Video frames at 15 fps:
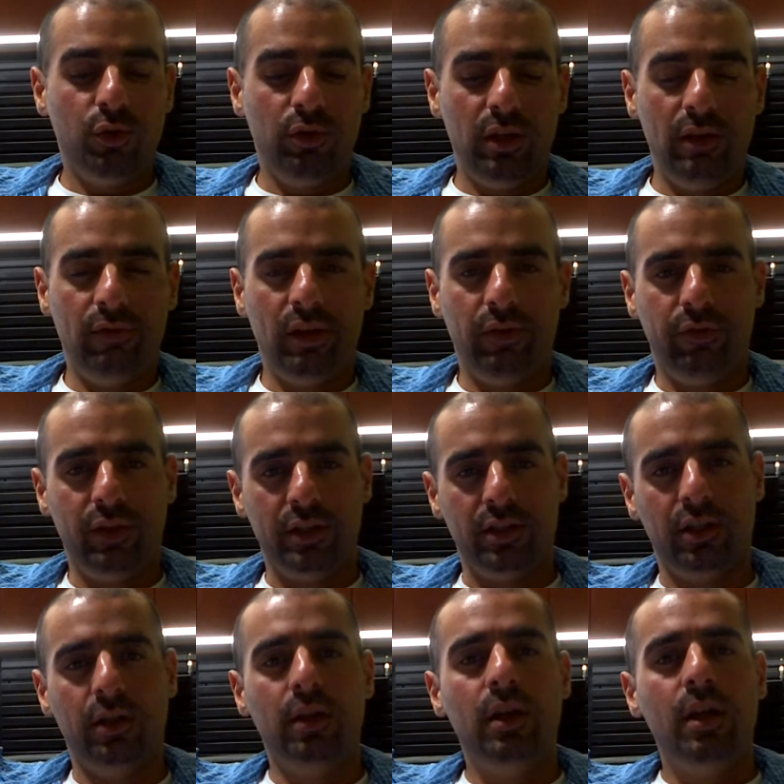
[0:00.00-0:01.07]
even if it's
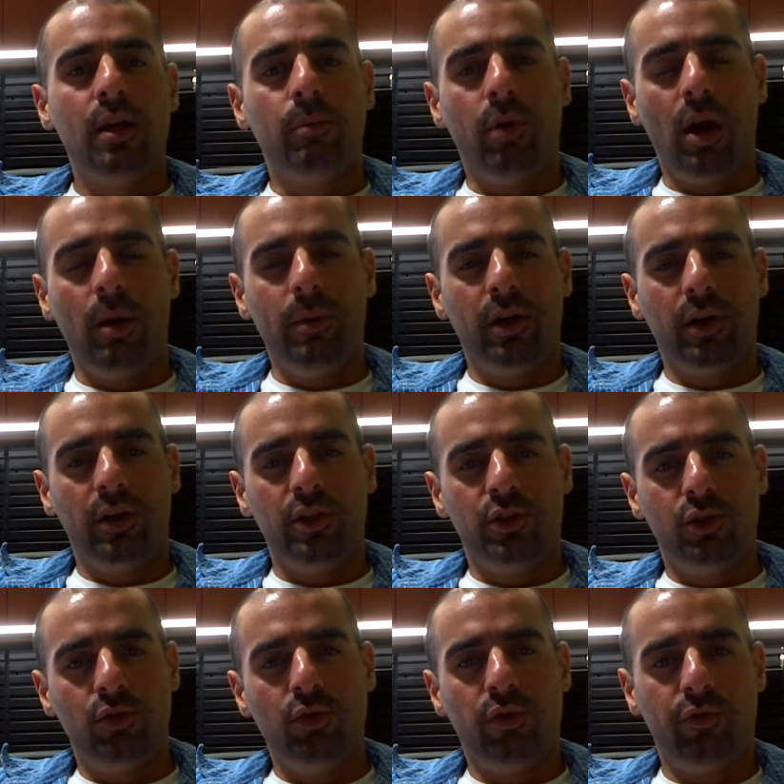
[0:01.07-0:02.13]
a primary good
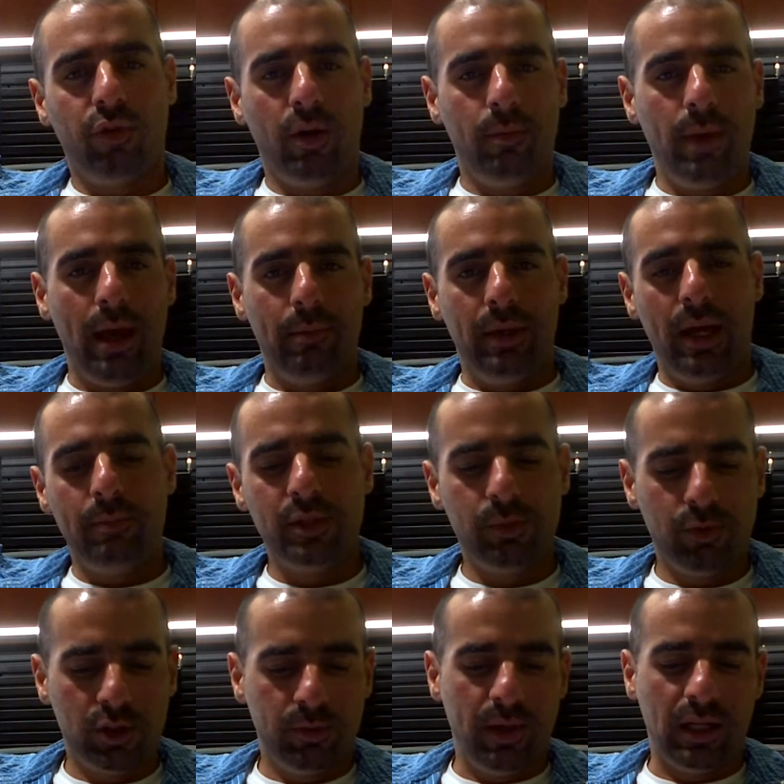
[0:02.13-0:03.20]
truth from Eminem's
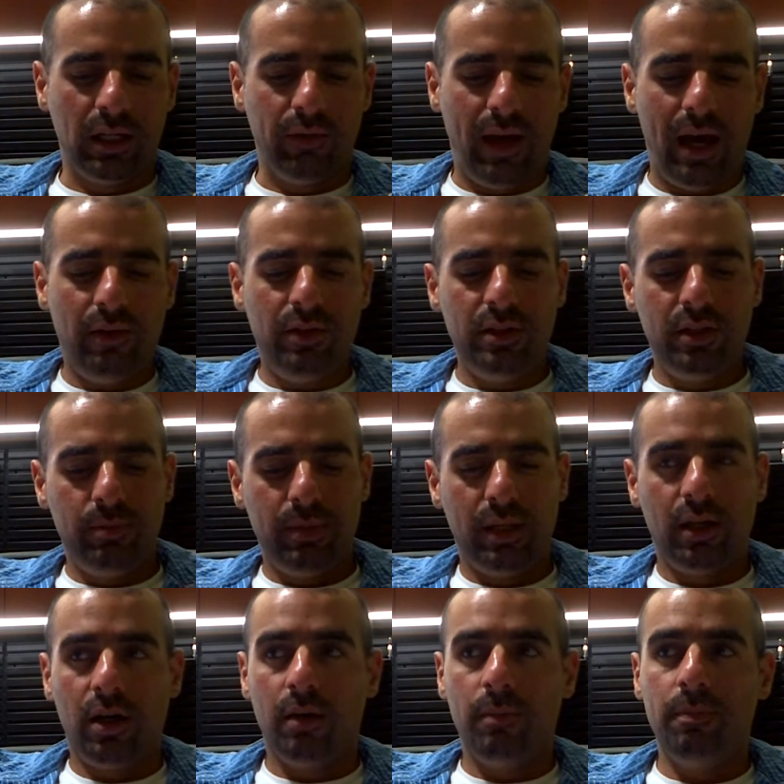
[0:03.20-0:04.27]
perspective, how does it
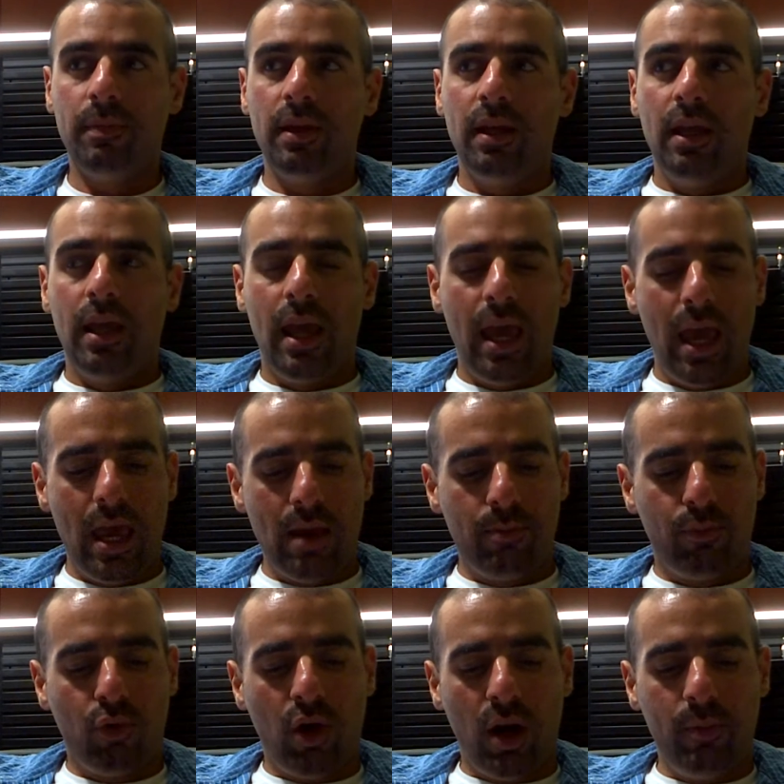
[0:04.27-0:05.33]
become a
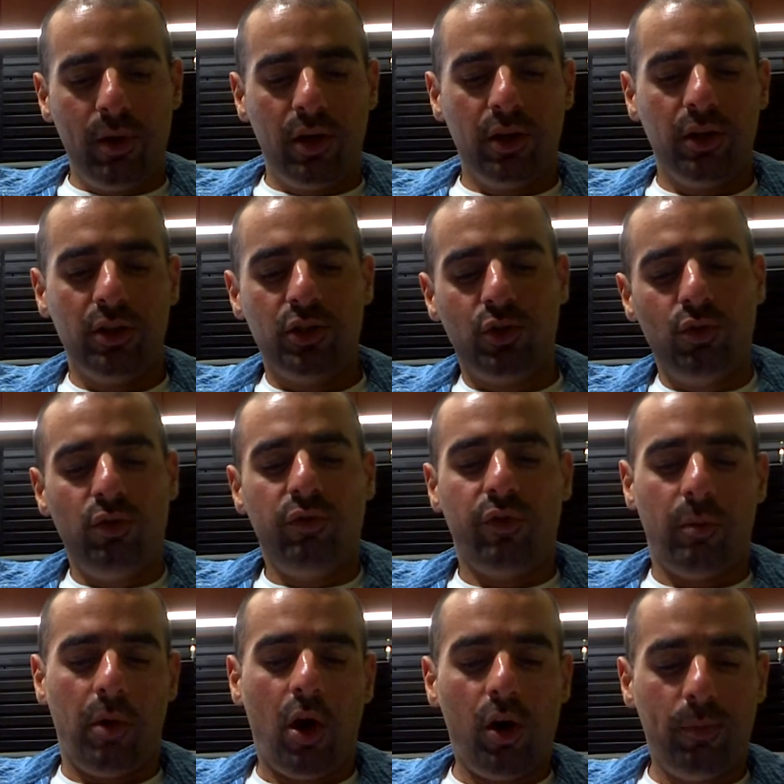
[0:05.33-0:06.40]
primary good truth
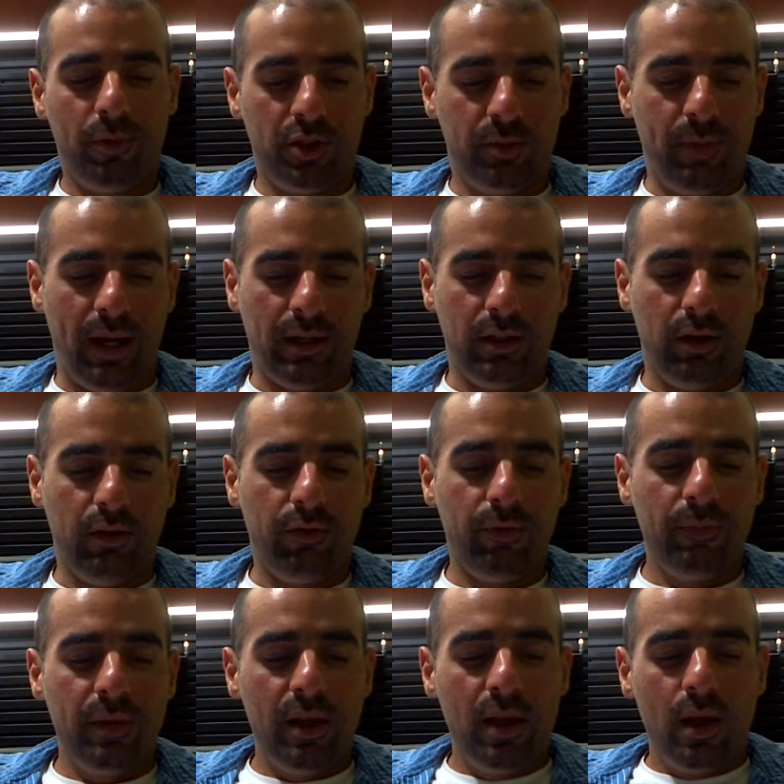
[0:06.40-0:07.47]
from our perspective?
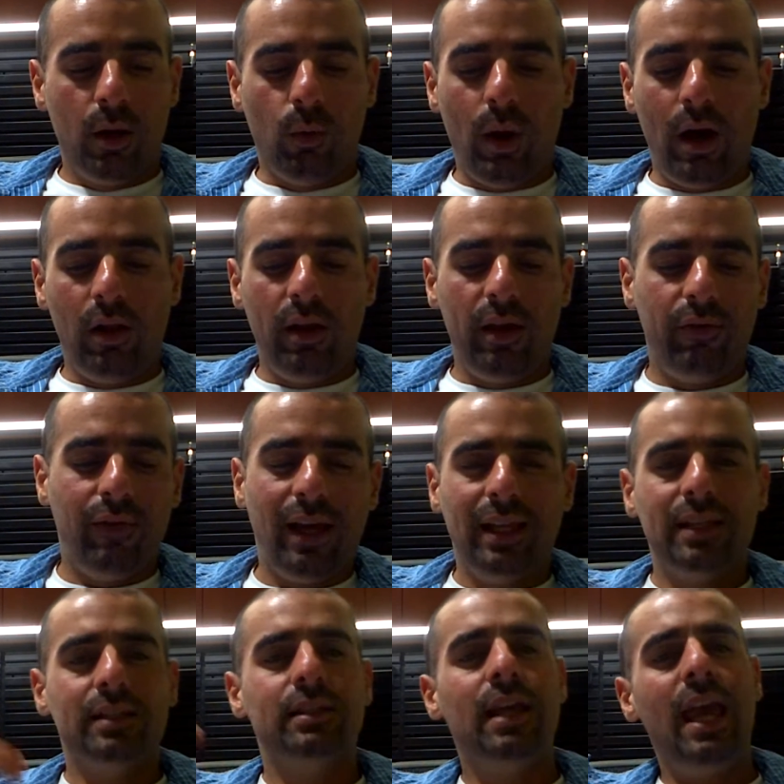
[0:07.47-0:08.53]
Well, if I
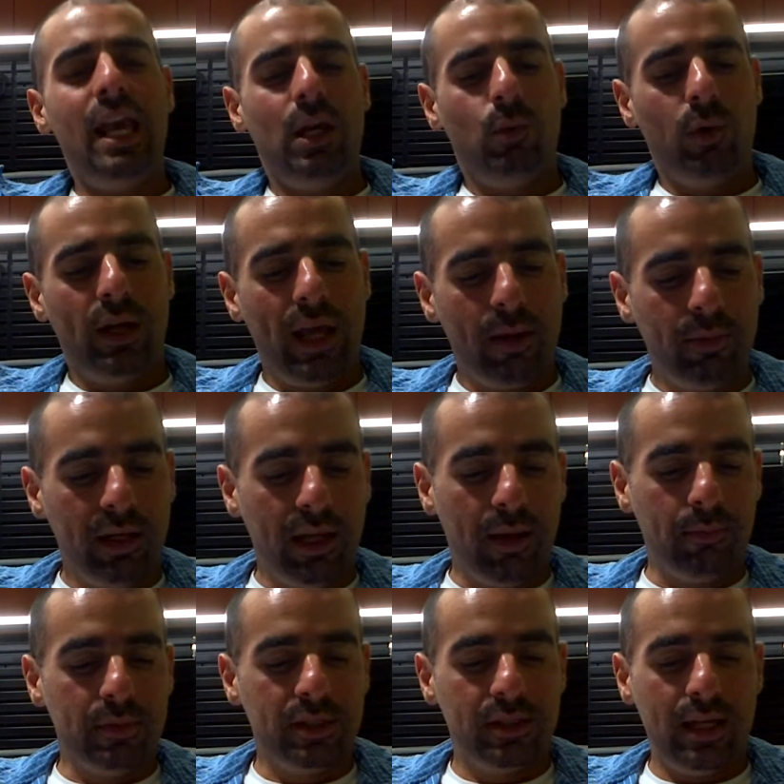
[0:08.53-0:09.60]
can take what
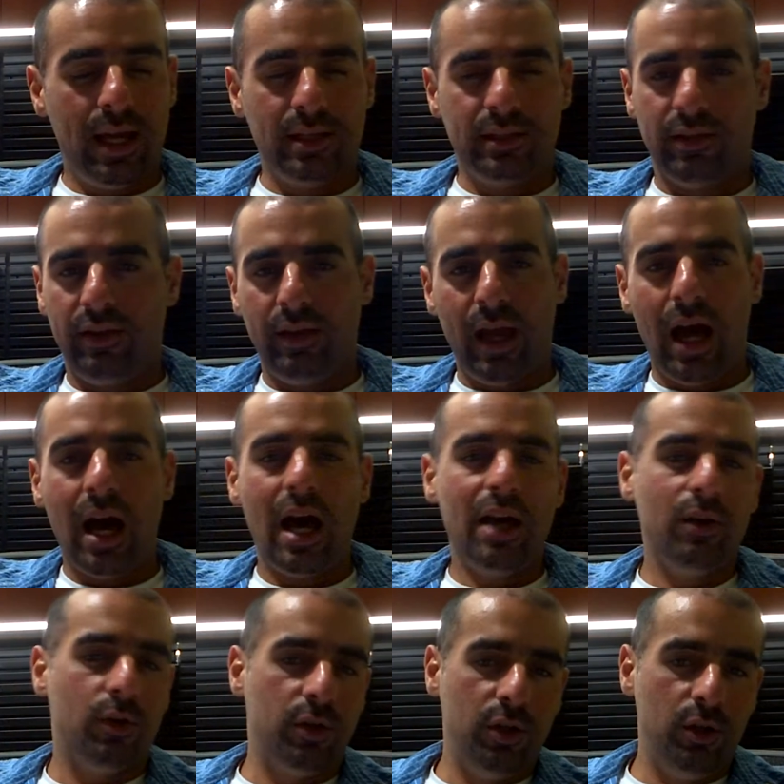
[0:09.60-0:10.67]
Eminem says,
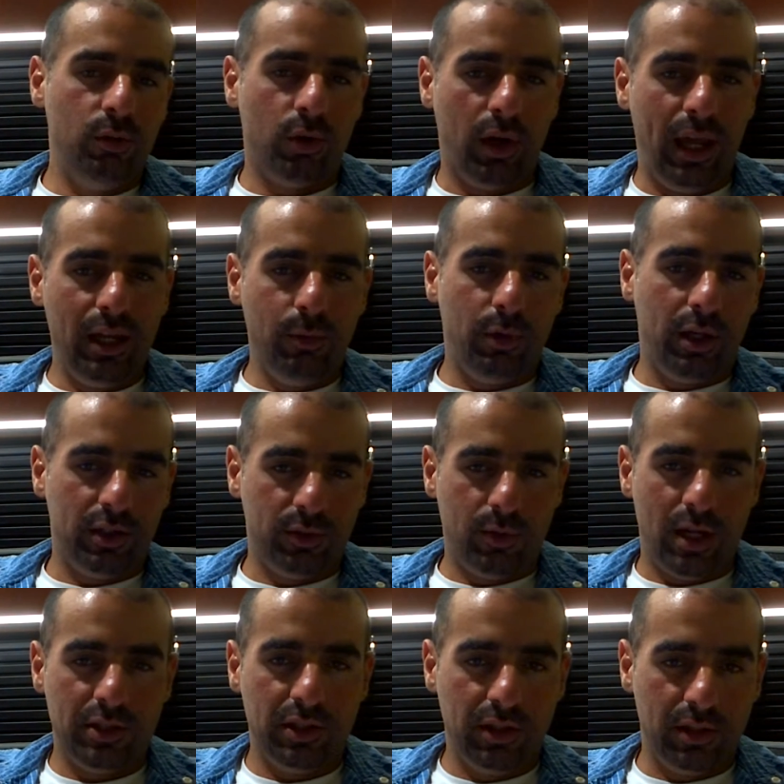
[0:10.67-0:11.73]
I or you or anyone else
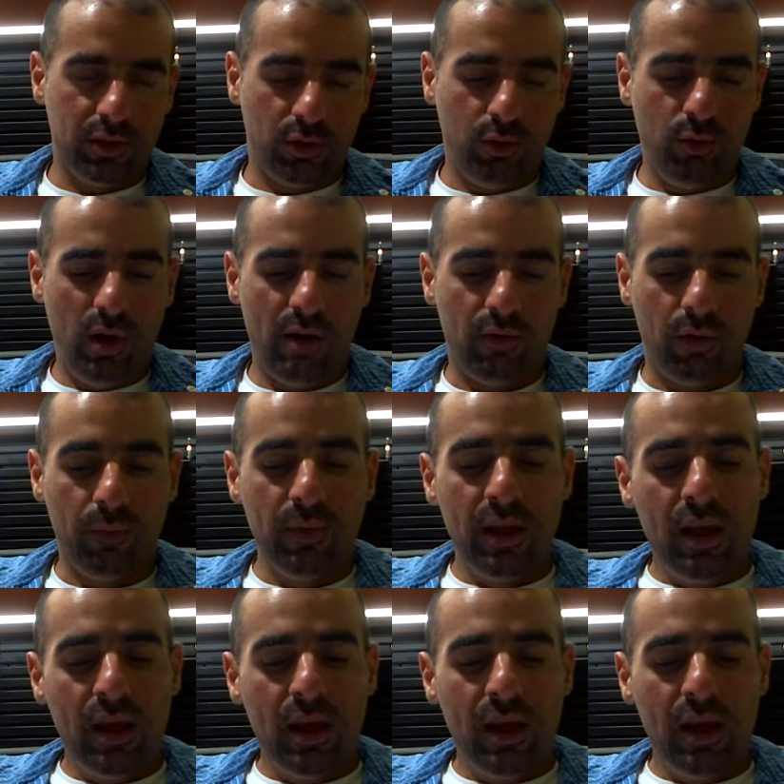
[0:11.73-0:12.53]
watching this or whoever,